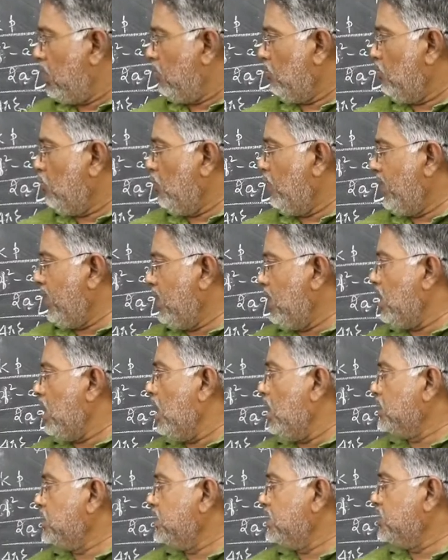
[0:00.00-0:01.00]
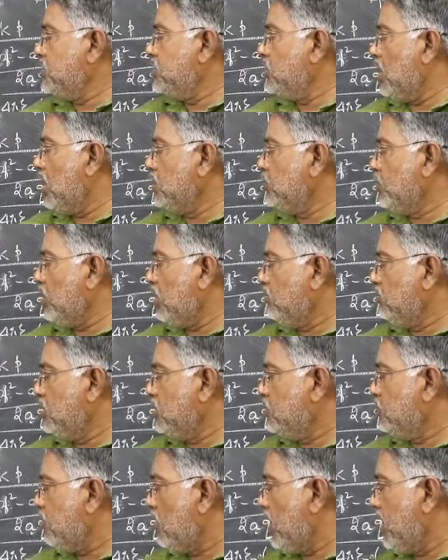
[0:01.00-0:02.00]
Moving a test charge from this
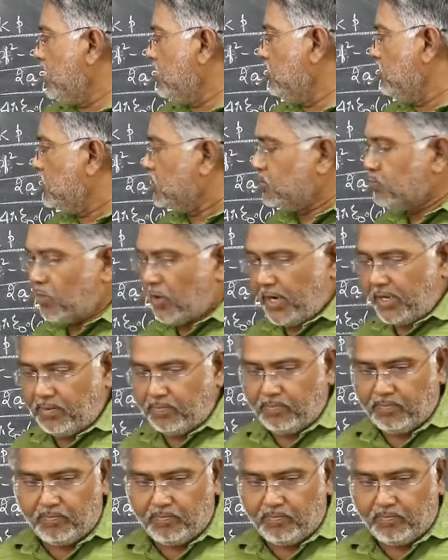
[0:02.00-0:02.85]
point to this point.